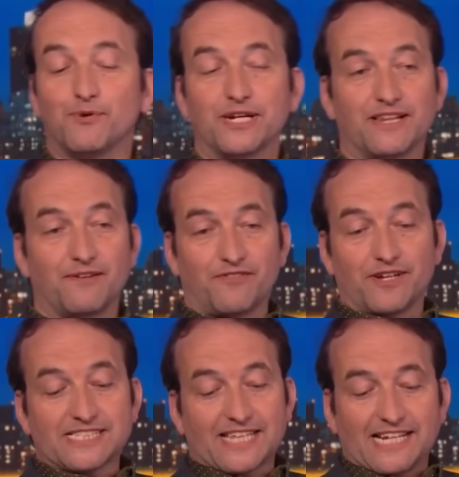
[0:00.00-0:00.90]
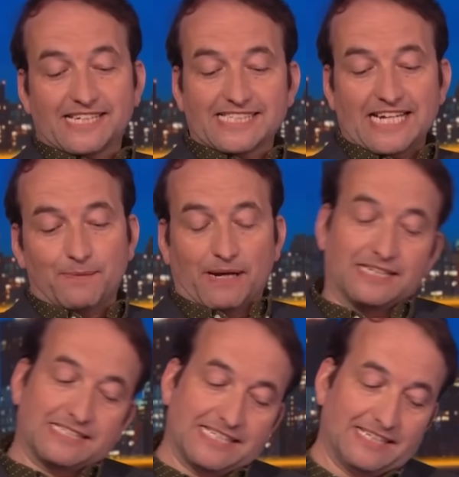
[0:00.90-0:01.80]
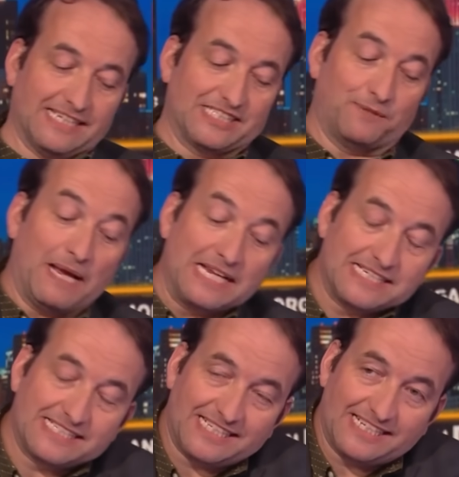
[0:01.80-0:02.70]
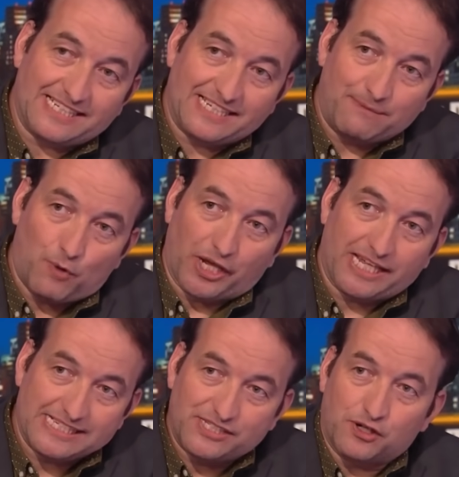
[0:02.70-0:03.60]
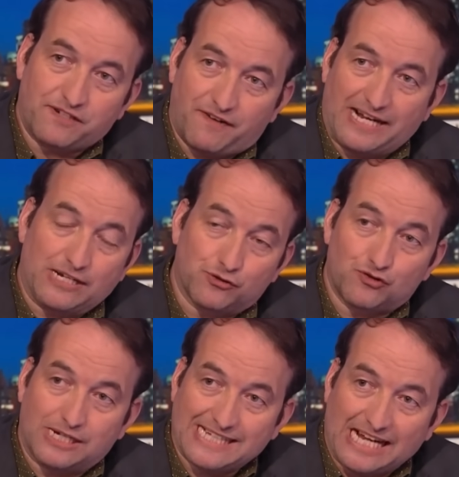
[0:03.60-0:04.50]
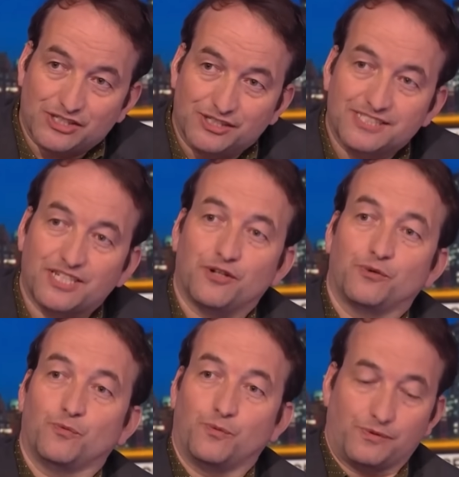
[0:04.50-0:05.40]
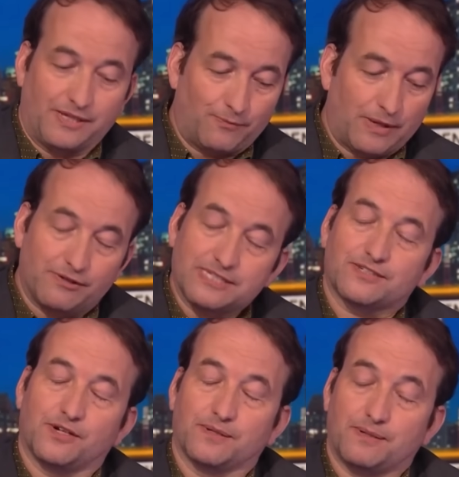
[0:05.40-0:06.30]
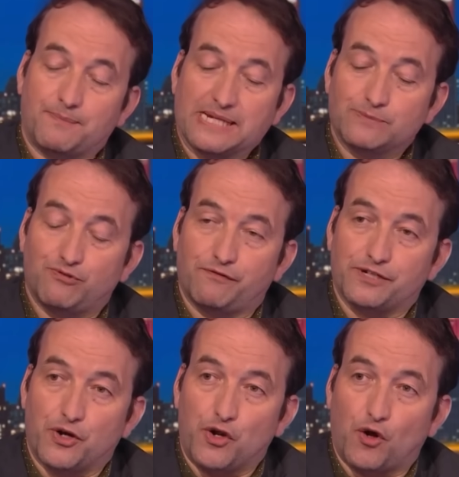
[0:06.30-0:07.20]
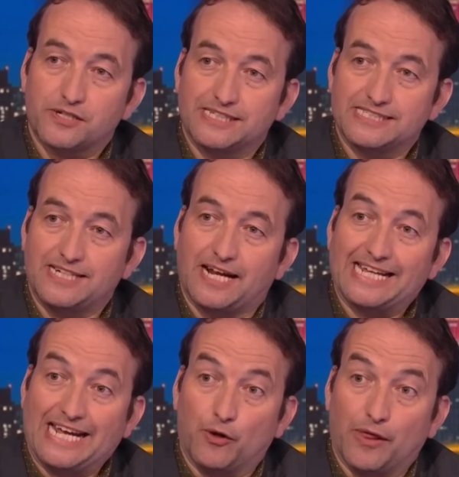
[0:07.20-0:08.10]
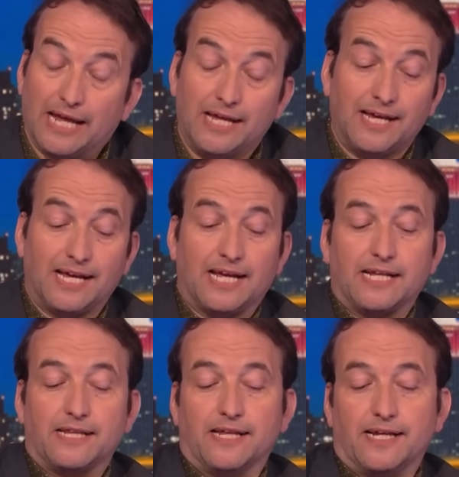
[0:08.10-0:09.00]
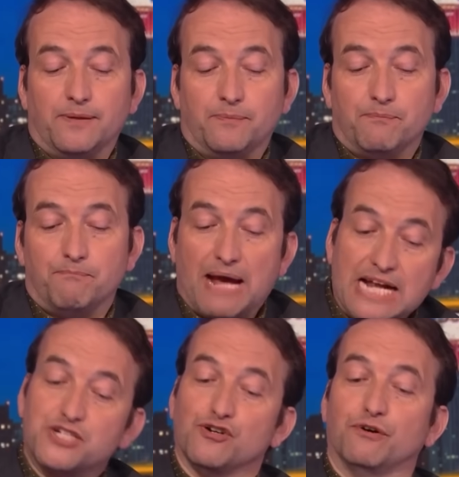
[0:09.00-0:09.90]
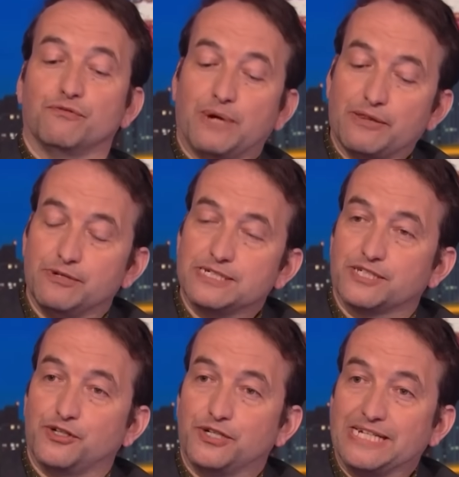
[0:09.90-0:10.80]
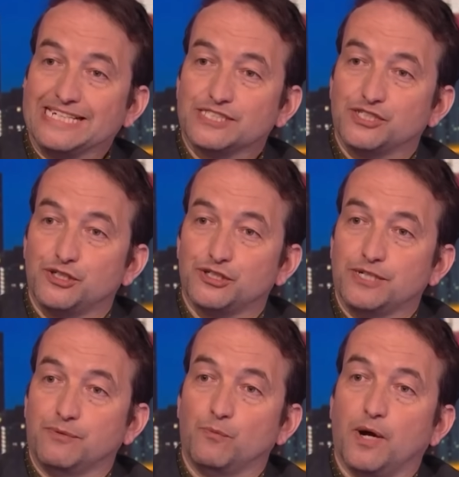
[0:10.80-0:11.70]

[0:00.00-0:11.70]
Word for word: point, the first thing to say about this this debate is that the monarchy is not a financial transaction. So the, whether it's got makes a profit or not is neither here nor there. The measure of whether it's a good institution and